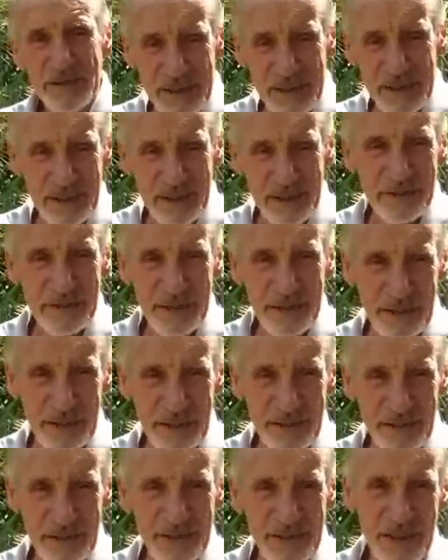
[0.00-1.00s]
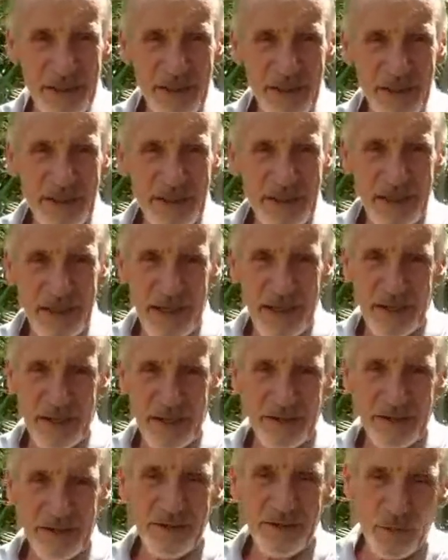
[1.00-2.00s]
seeing things
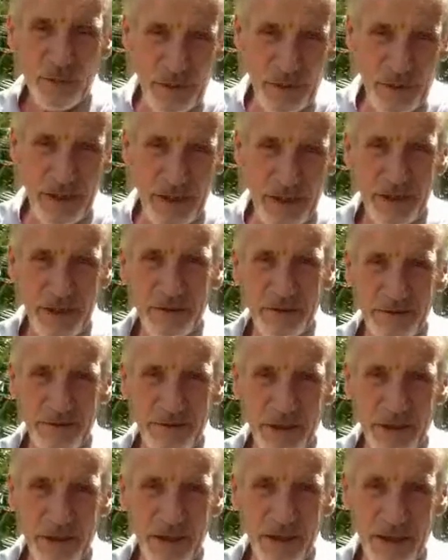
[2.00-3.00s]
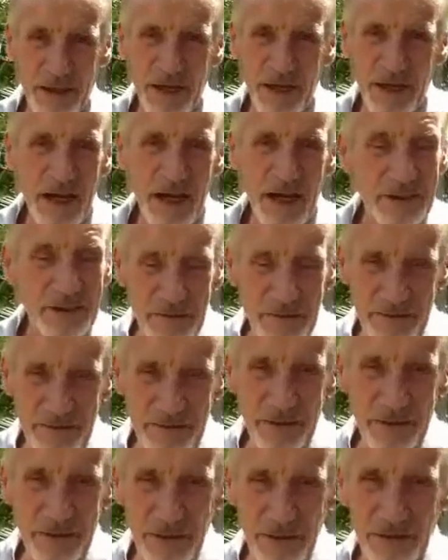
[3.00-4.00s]
in the way of a
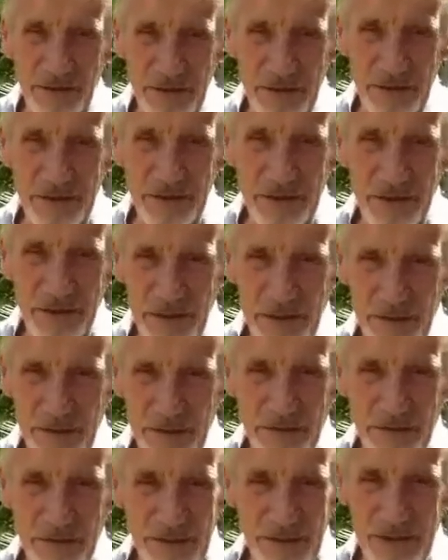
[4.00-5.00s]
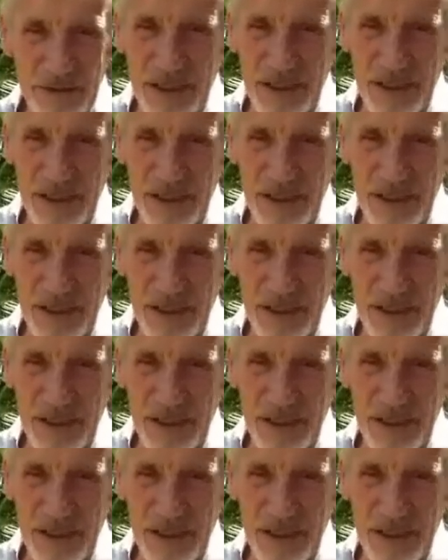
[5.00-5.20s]
different culture to you.